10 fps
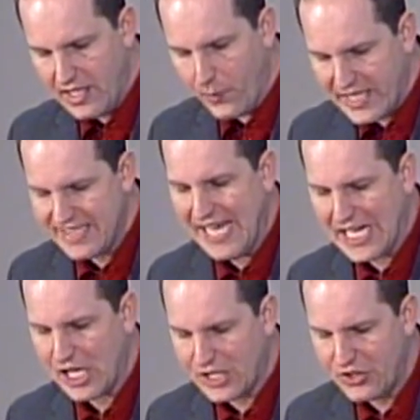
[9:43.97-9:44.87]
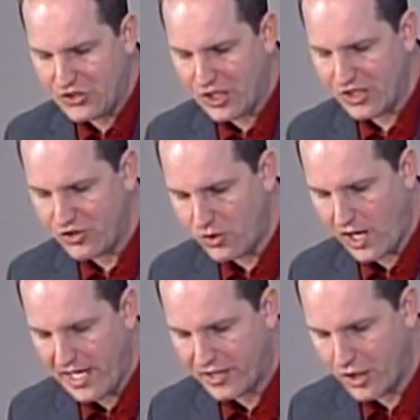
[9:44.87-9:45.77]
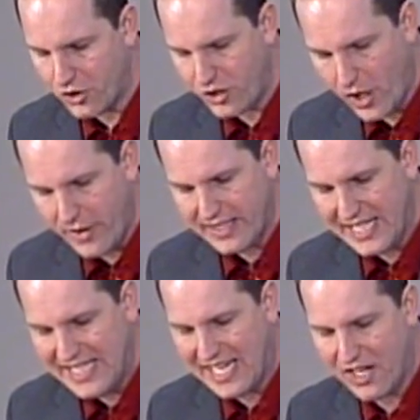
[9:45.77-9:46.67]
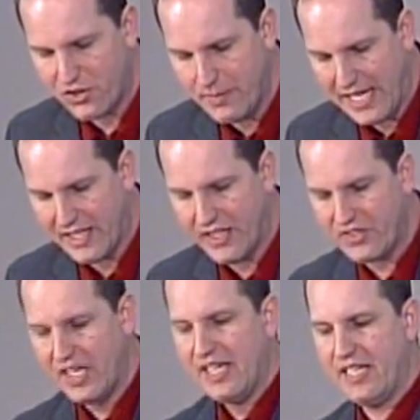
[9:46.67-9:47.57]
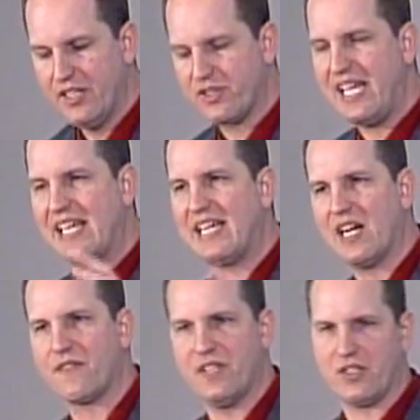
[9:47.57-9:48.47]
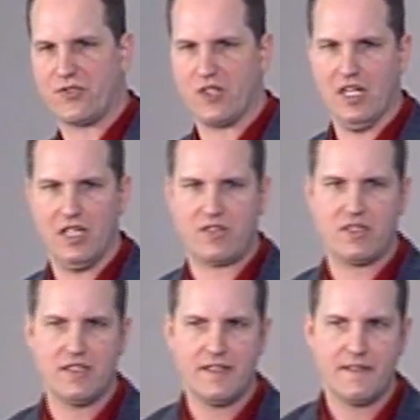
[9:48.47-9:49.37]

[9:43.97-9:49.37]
And we can take our concerns to our head coach, knowing that he cares about us and he'll take care of things for us.